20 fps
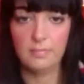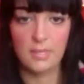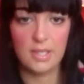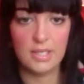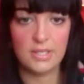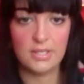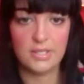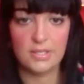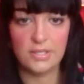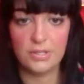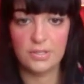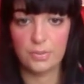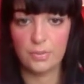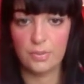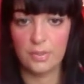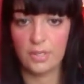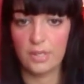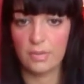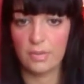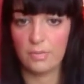into the
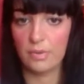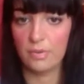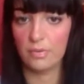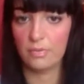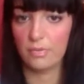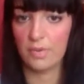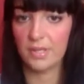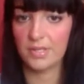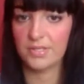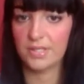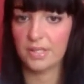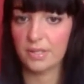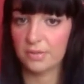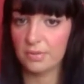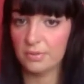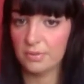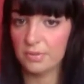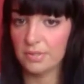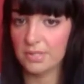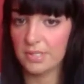twirl you want whilst it
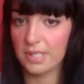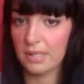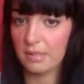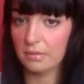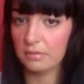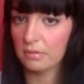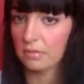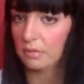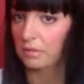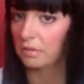cools down.